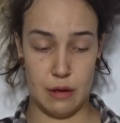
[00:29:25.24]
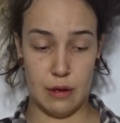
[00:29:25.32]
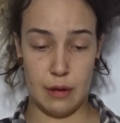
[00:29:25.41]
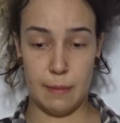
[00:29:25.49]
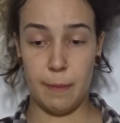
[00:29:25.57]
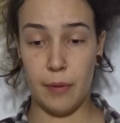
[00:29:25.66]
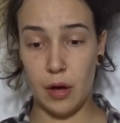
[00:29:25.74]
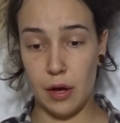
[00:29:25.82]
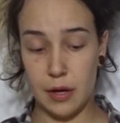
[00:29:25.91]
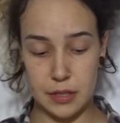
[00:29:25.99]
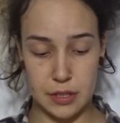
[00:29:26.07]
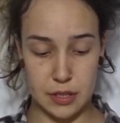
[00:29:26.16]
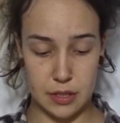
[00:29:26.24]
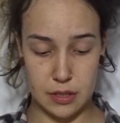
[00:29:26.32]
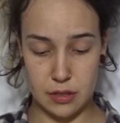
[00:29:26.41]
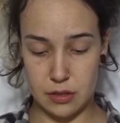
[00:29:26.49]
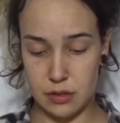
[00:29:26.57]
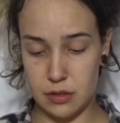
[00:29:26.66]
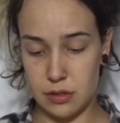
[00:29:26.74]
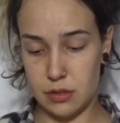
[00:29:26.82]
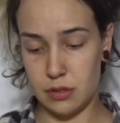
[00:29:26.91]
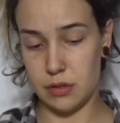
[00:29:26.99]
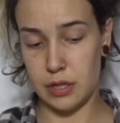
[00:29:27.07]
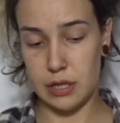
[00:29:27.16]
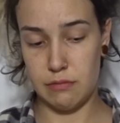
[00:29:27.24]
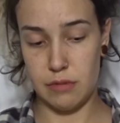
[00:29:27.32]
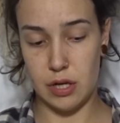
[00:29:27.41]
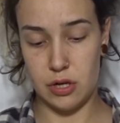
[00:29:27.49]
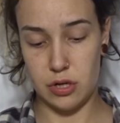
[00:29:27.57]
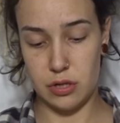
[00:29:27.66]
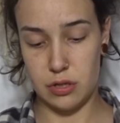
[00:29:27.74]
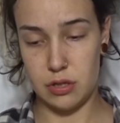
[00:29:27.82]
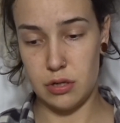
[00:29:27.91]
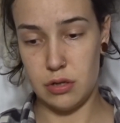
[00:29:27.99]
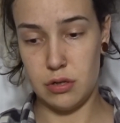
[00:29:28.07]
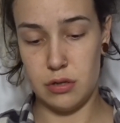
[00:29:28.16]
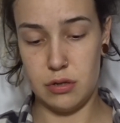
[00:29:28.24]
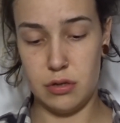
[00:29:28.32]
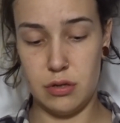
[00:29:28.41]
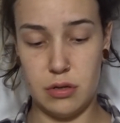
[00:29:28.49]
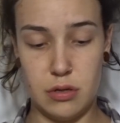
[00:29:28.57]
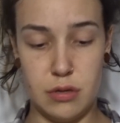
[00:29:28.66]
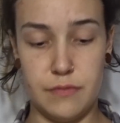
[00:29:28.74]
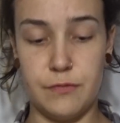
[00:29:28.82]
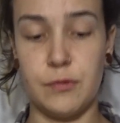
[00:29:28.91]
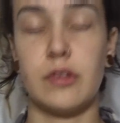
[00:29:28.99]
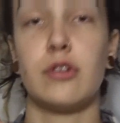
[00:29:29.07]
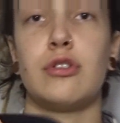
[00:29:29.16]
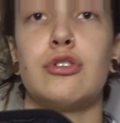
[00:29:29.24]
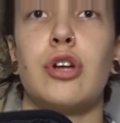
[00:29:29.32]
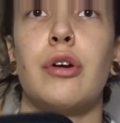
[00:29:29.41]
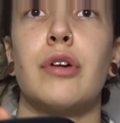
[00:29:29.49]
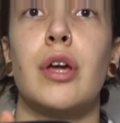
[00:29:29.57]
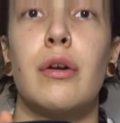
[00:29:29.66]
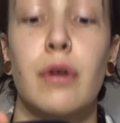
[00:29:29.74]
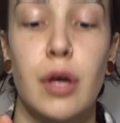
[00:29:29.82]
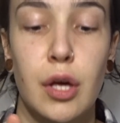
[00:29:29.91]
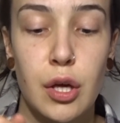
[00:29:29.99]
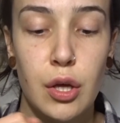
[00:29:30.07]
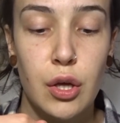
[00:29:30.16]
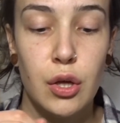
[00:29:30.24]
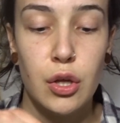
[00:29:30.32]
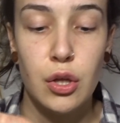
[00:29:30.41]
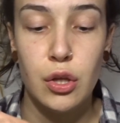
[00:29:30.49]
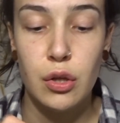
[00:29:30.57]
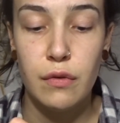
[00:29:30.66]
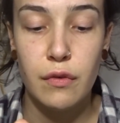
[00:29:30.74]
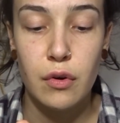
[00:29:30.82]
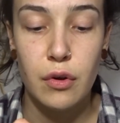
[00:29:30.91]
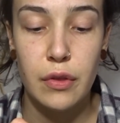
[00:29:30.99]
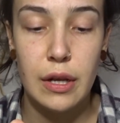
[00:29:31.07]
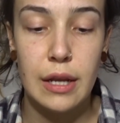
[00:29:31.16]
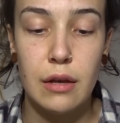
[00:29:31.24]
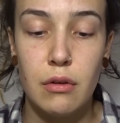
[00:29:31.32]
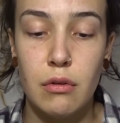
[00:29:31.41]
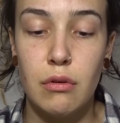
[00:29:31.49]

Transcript: But, sorry, just show you. You've got the little